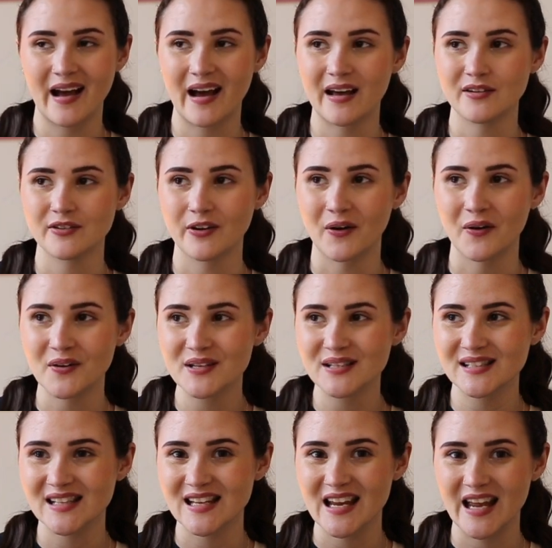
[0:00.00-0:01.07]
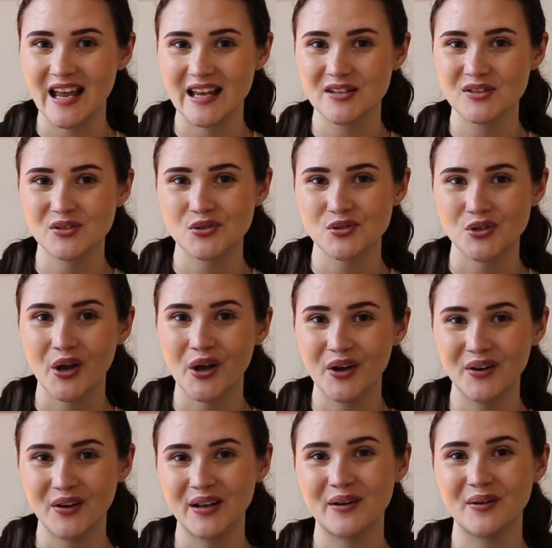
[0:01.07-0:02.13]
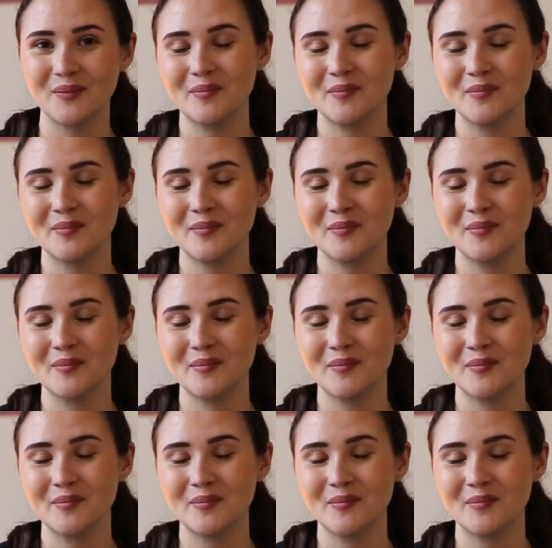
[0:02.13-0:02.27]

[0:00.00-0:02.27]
and honestly it's so little